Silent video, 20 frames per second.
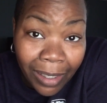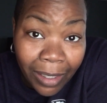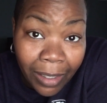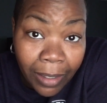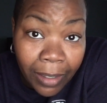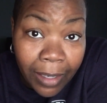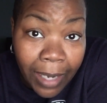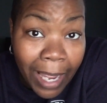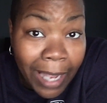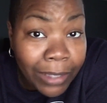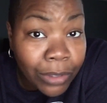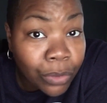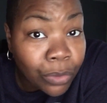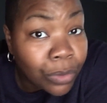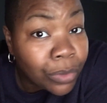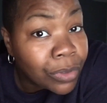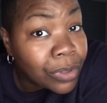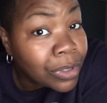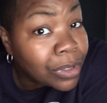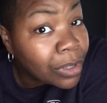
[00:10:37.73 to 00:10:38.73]
and
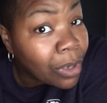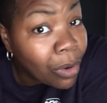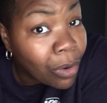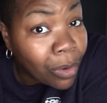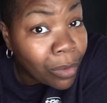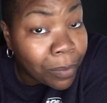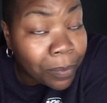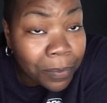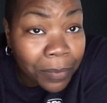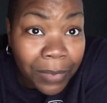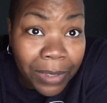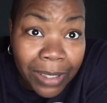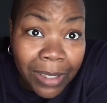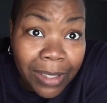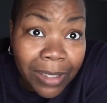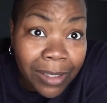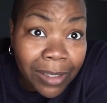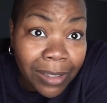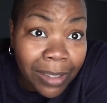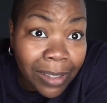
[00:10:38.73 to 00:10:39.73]
natural soap
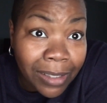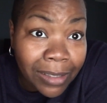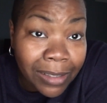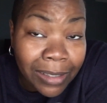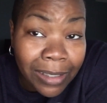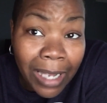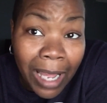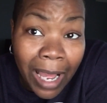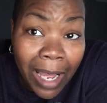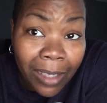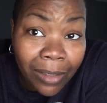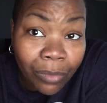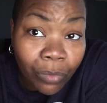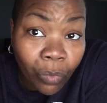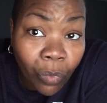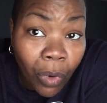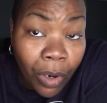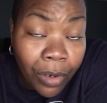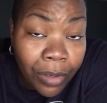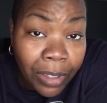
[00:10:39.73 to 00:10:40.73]
is is not
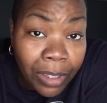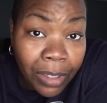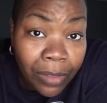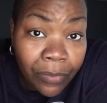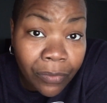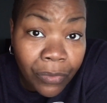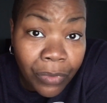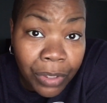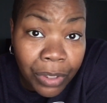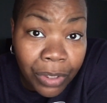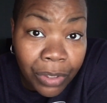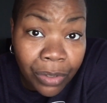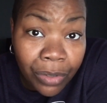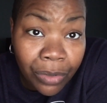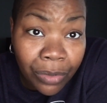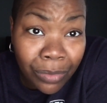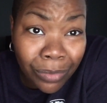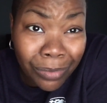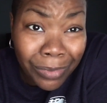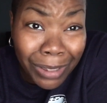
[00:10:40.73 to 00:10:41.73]
working for
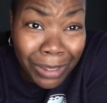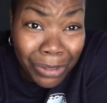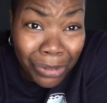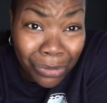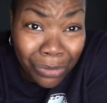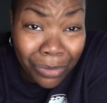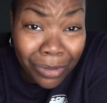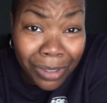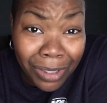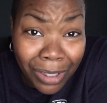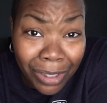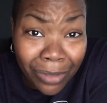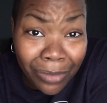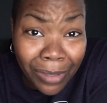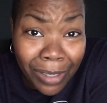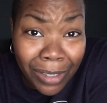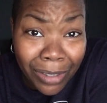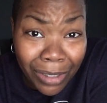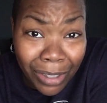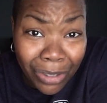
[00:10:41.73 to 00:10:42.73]
you that you
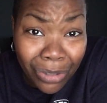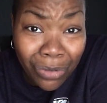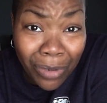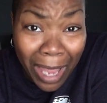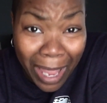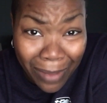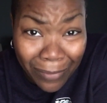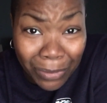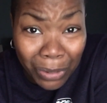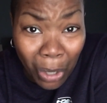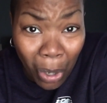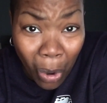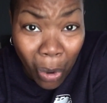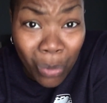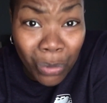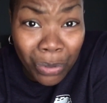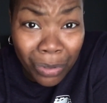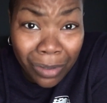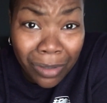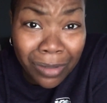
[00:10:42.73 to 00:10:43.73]
still that you have an
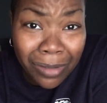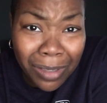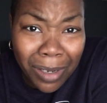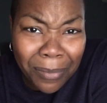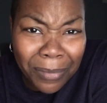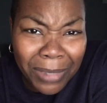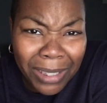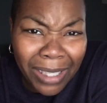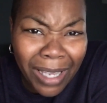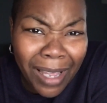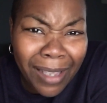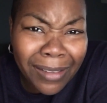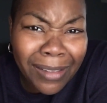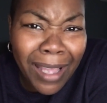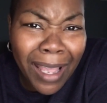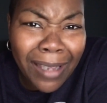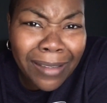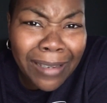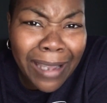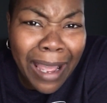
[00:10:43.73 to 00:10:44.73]
odor or something like
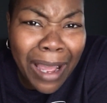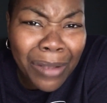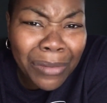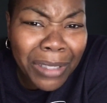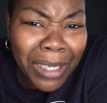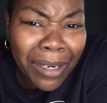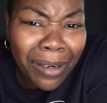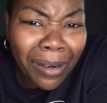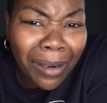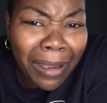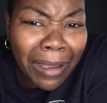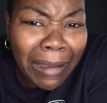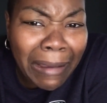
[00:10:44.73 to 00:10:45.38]
that down there